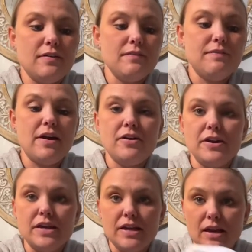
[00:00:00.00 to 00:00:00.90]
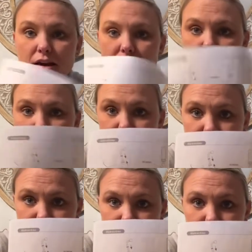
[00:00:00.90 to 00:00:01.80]
very
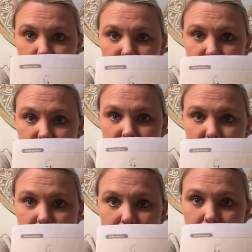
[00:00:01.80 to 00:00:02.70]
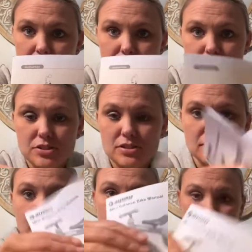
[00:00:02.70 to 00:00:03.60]
easy to put this together. Just
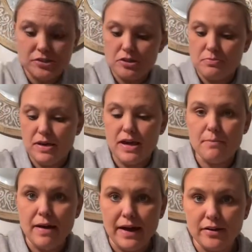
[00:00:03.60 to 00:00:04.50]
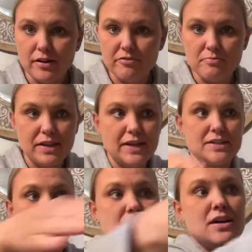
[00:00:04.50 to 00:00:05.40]
literally took me a matter of
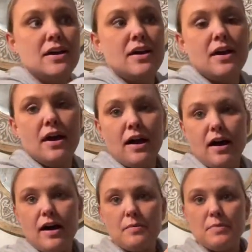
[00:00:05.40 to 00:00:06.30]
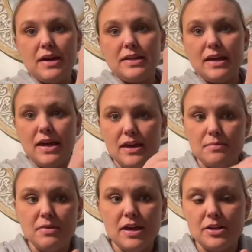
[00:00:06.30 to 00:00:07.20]
minutes. Um, it
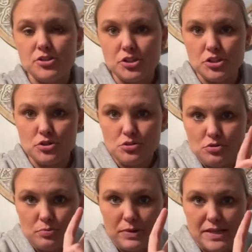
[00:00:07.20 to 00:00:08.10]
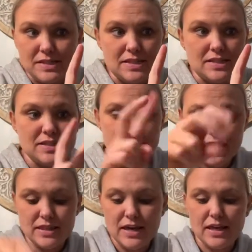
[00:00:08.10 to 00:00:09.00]
came in just two pieces
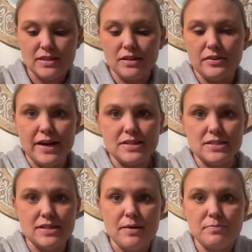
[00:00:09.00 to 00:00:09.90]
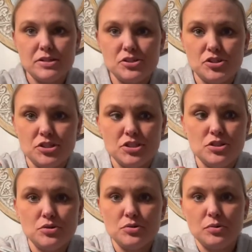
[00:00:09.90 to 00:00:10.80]
and then the last step is just
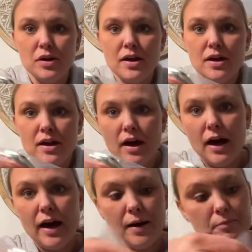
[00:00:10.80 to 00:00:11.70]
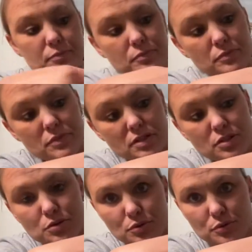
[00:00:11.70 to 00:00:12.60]
to um,
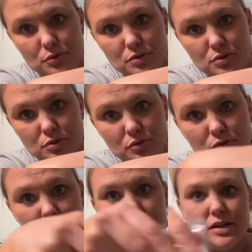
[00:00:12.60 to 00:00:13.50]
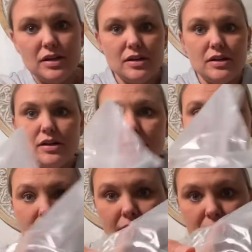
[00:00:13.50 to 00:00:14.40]
screw the screw in here.
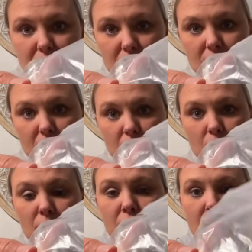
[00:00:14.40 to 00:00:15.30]
And it did come